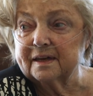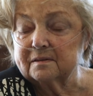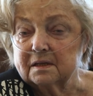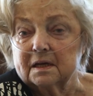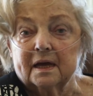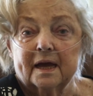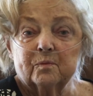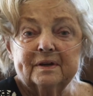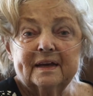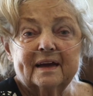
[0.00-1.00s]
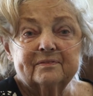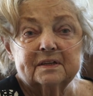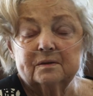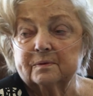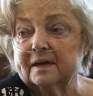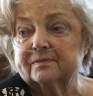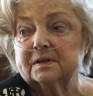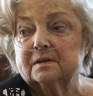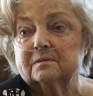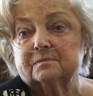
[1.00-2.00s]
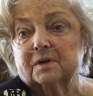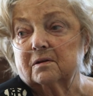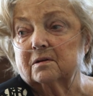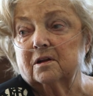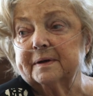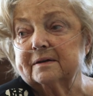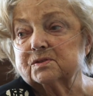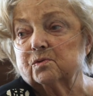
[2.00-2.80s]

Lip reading: that. And we have the clubhouse